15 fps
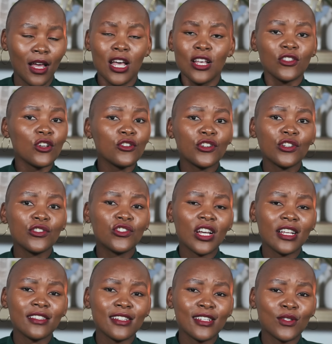Social
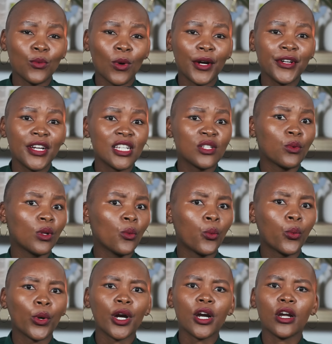justice warriors will
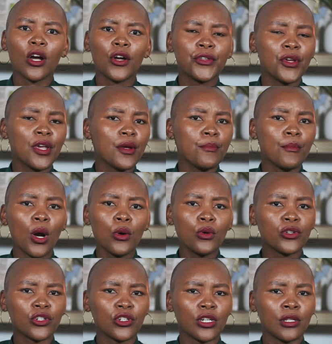work on your
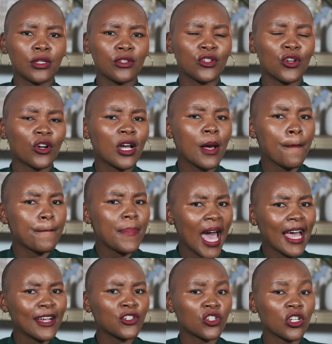emotions, your
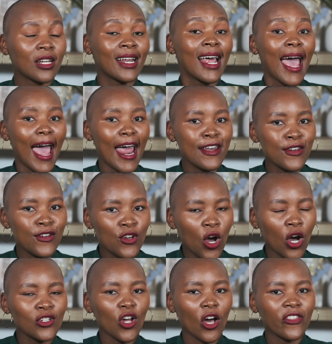compassion, and
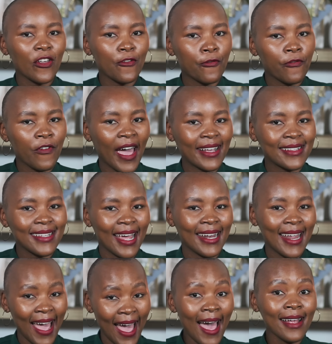not on the facts at
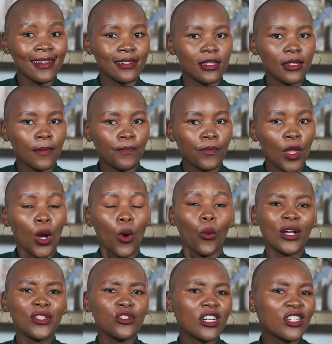hand.
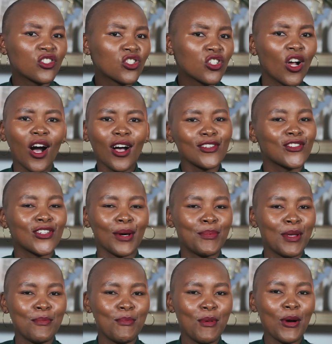Once you're charged up
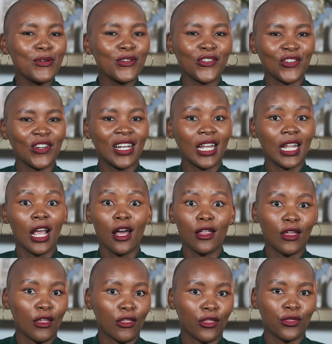emotionally,
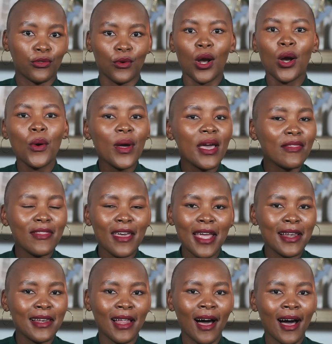they throw in
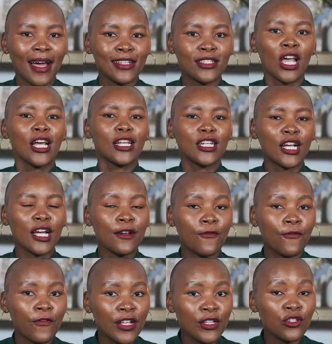their lies to
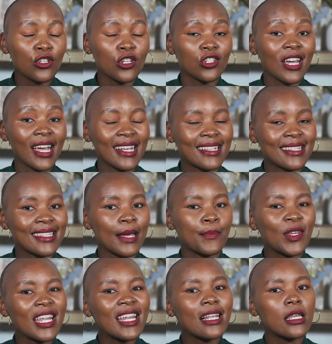convince you to
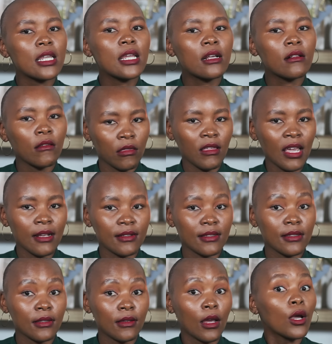accept illegal
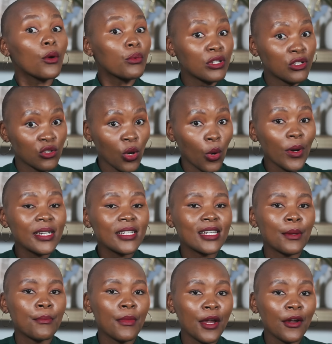things. We saw it
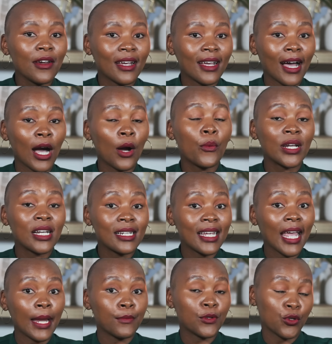in America when it
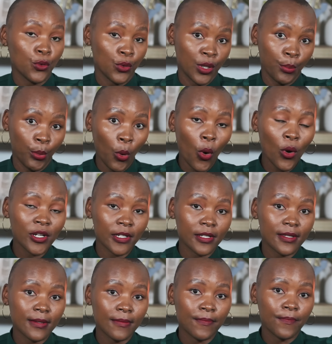came to the borders.